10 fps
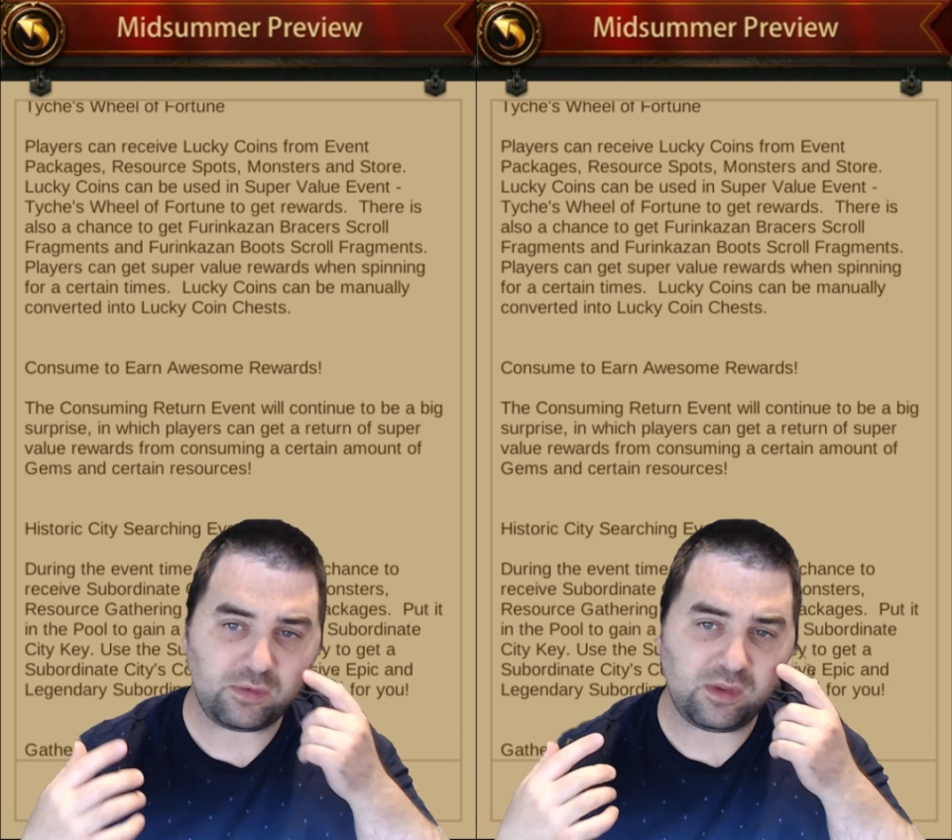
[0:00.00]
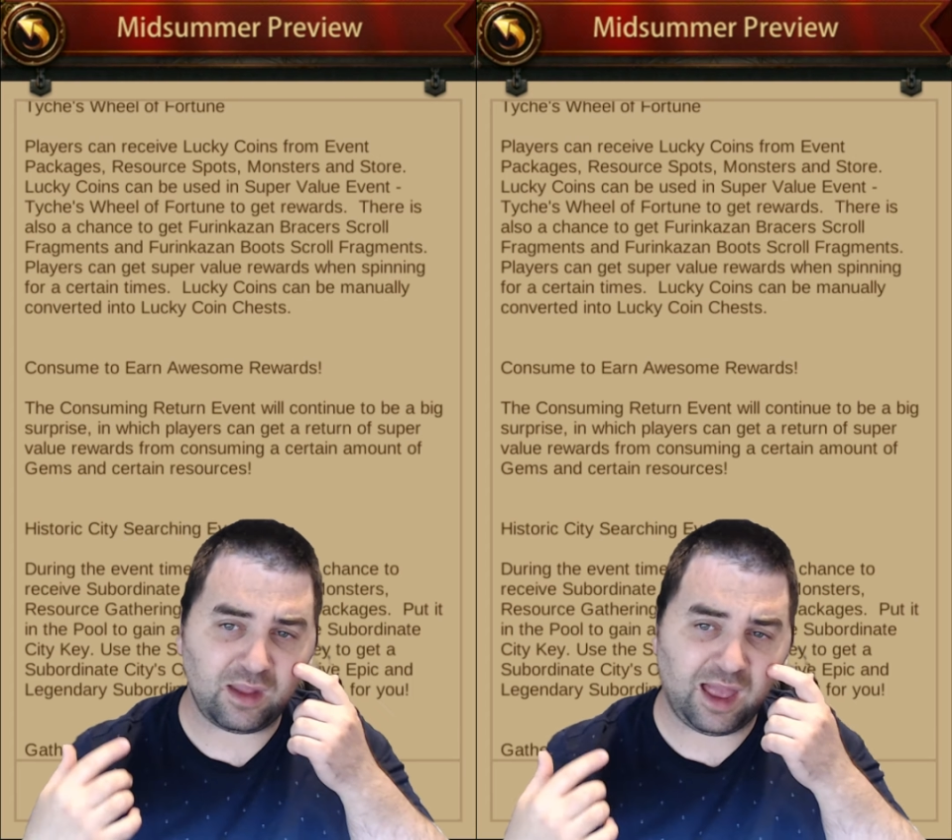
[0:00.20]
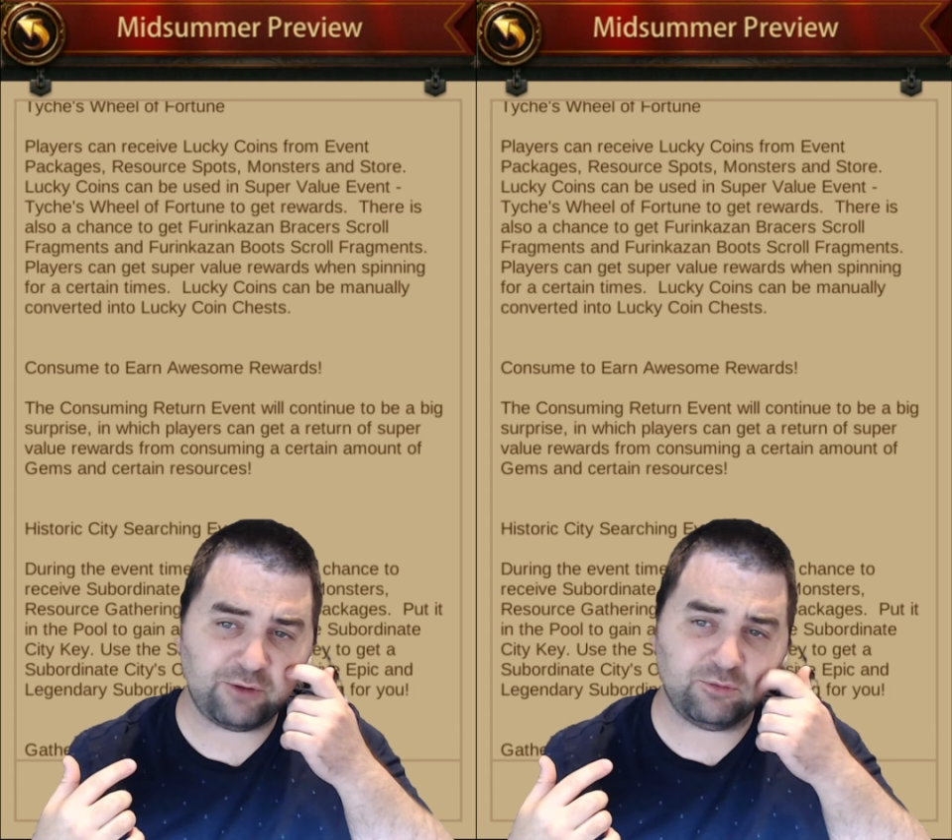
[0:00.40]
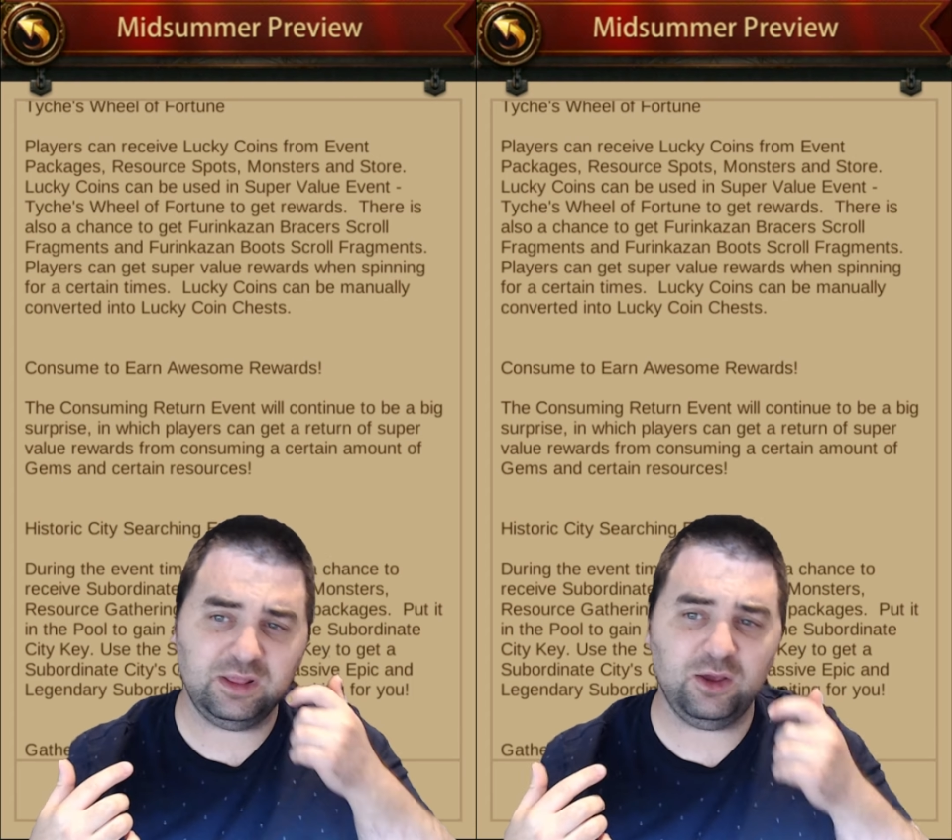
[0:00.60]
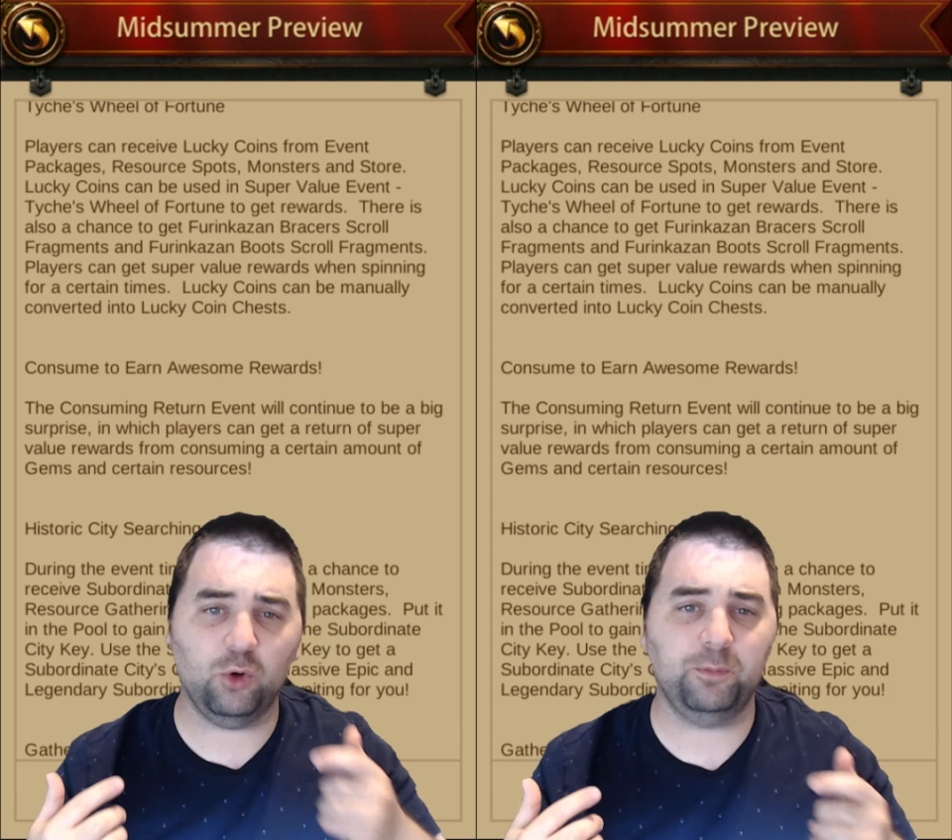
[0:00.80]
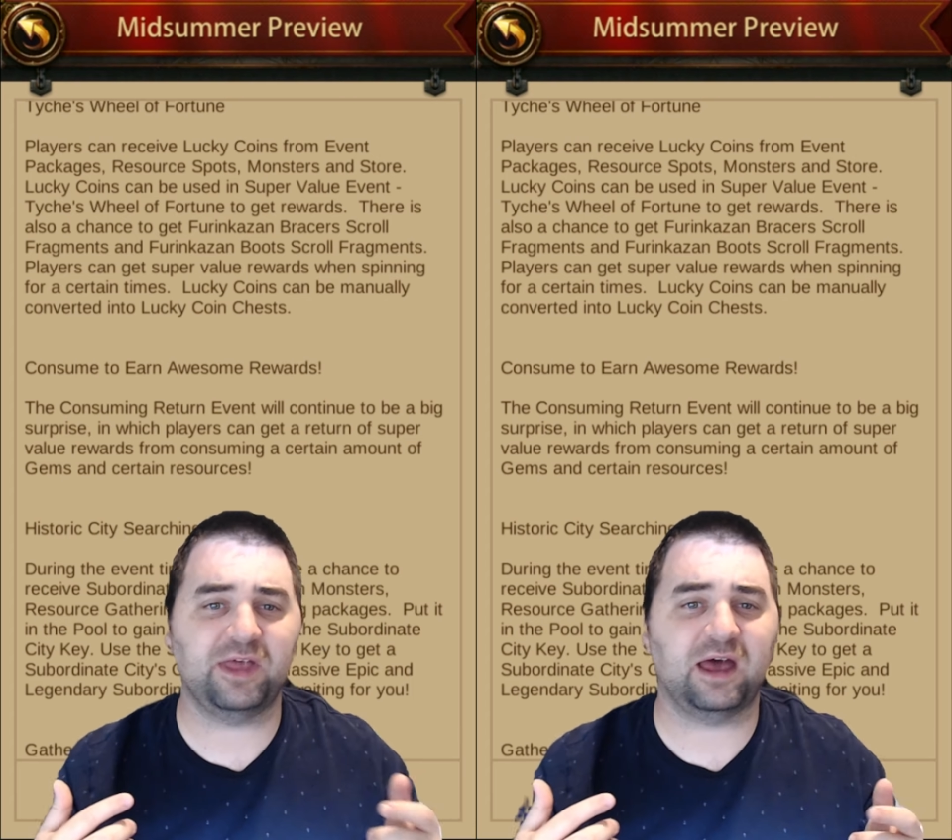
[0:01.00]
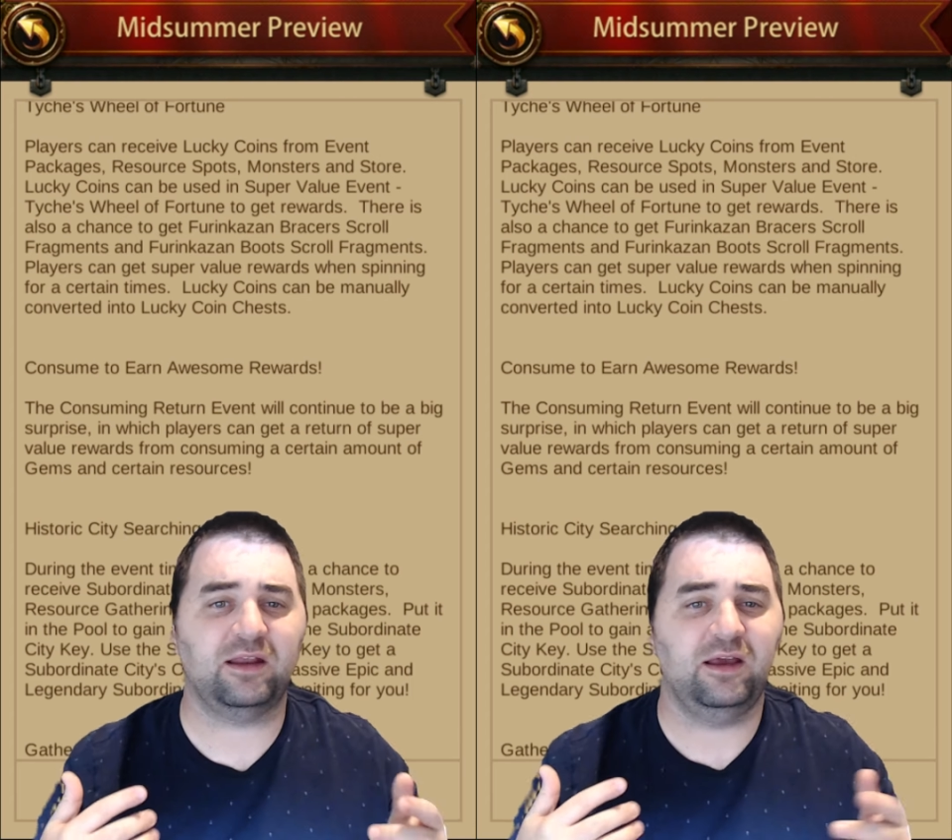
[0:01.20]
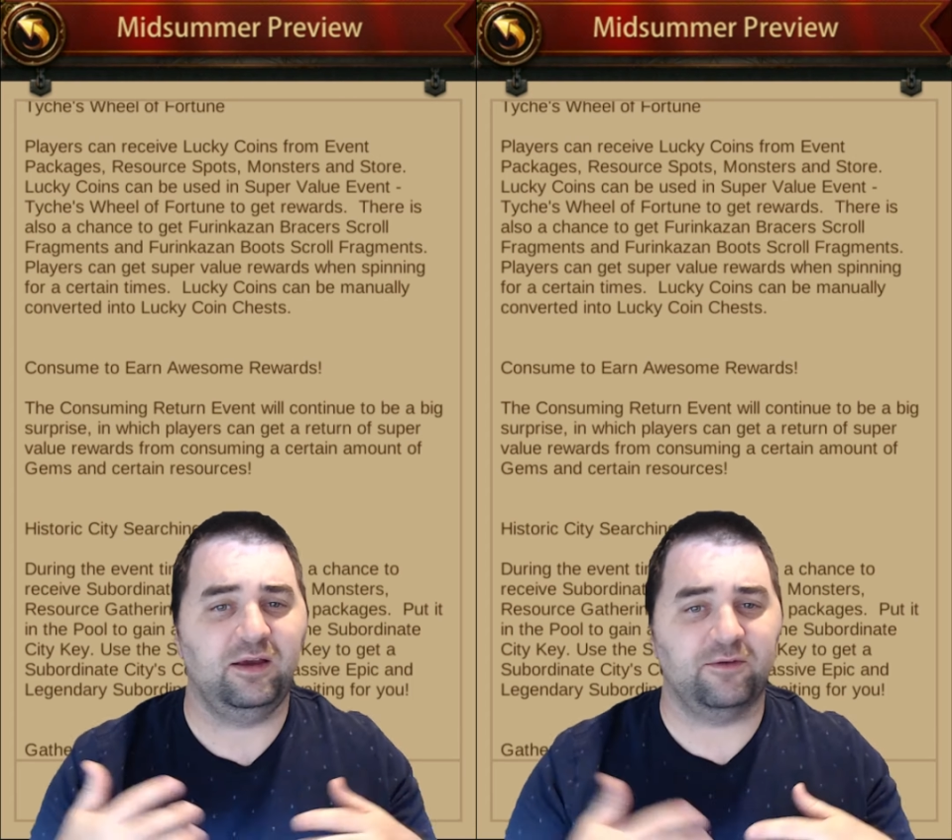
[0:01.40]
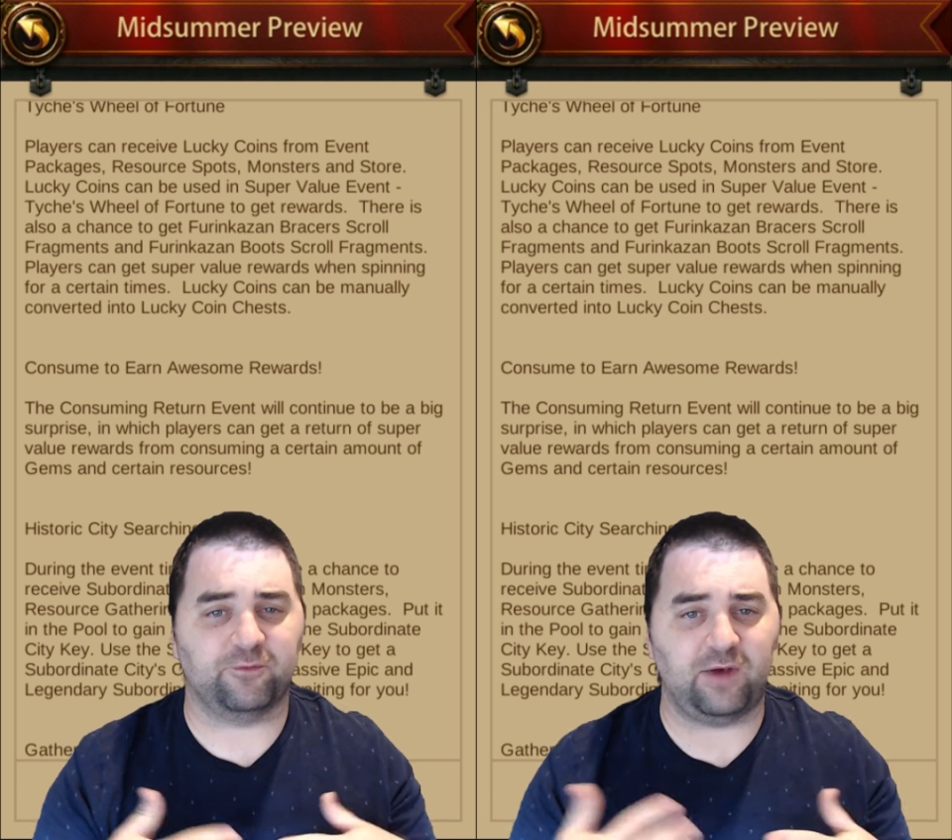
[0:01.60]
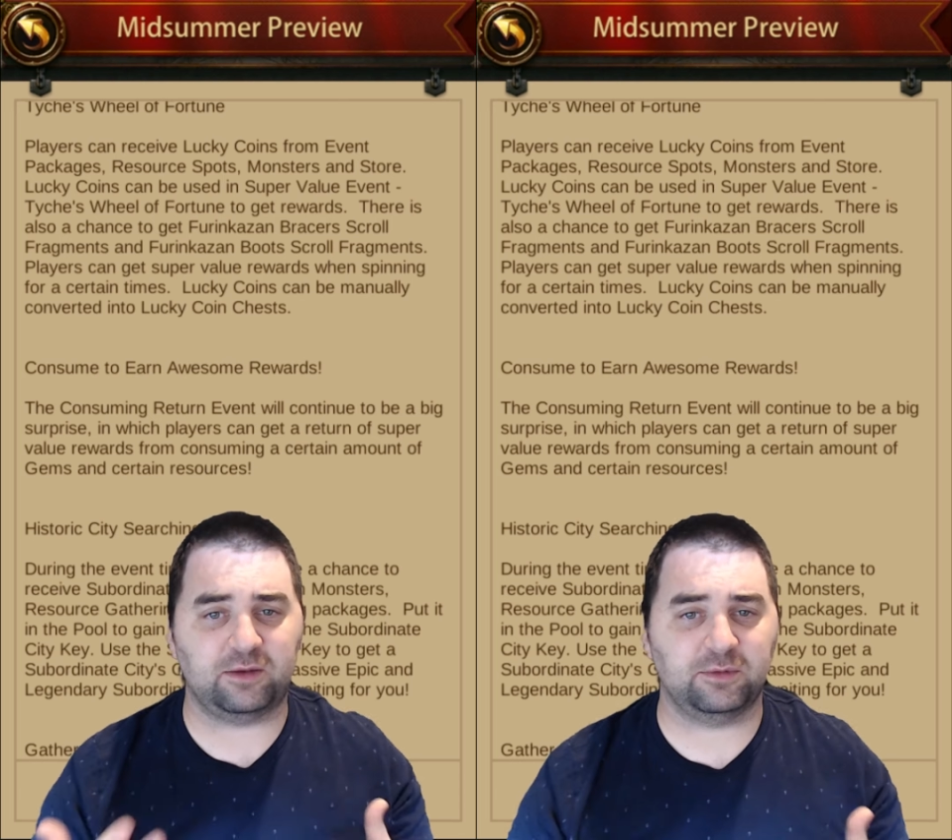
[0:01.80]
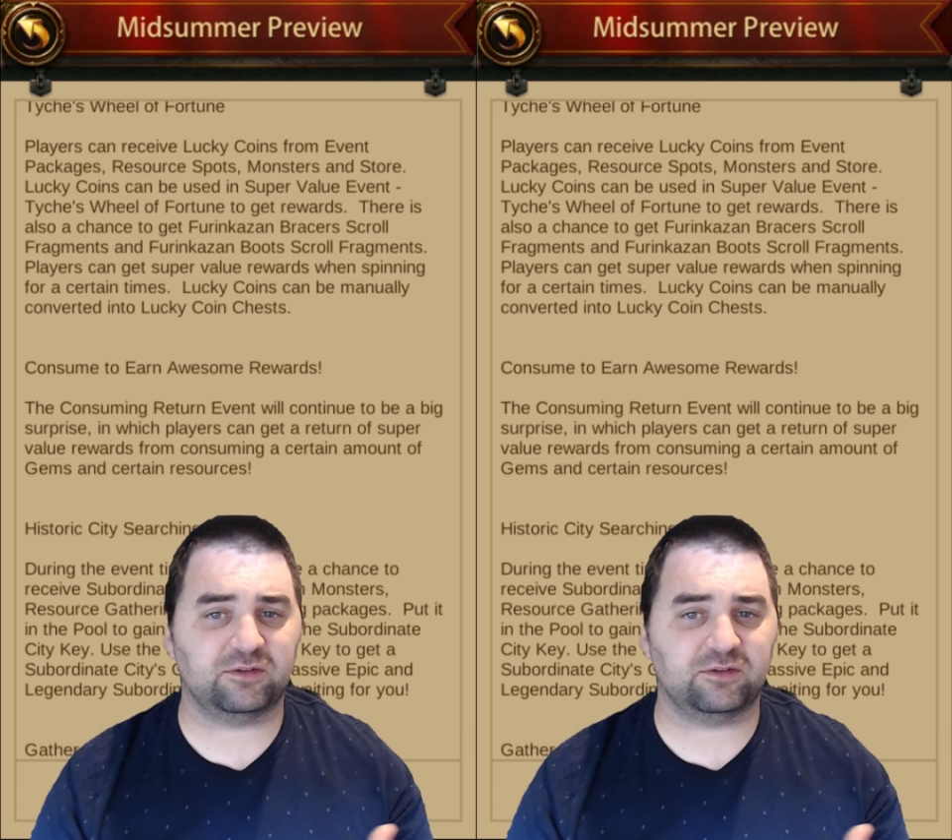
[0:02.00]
I really hope that fragments